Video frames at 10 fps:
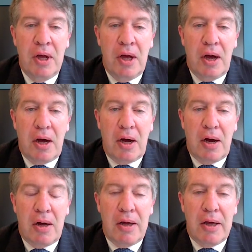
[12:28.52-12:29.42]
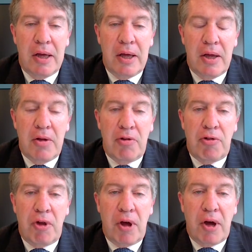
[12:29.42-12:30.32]

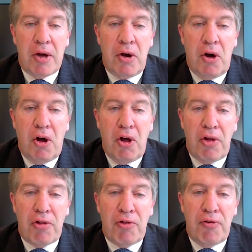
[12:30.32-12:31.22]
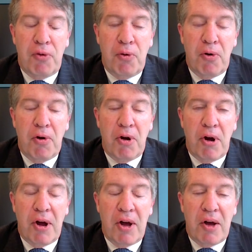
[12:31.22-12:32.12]
is calls
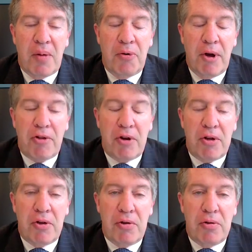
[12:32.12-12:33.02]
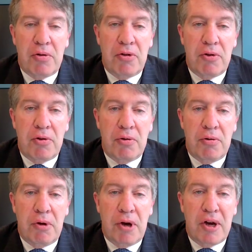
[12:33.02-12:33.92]
for President Yoon
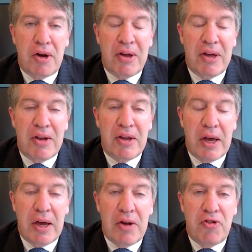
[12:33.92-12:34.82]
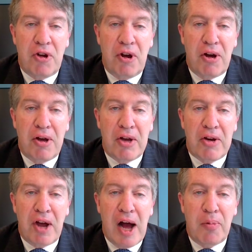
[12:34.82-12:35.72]
to engage in
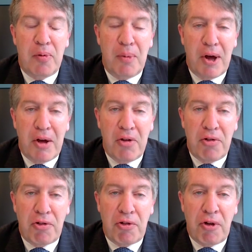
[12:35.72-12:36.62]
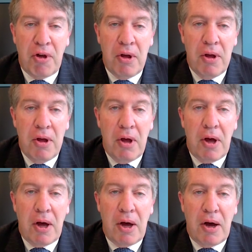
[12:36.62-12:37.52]
compromise
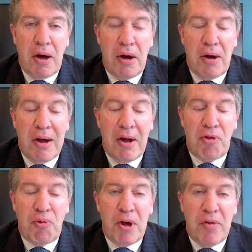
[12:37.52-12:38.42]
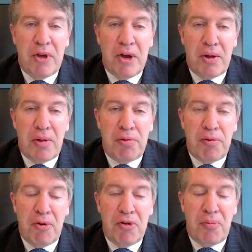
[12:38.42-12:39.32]
as a way of getting
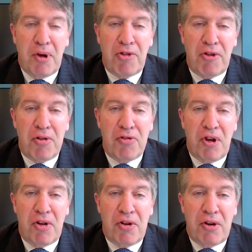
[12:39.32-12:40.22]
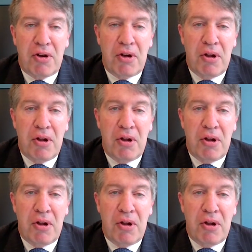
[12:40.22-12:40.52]
through a domestic agenda,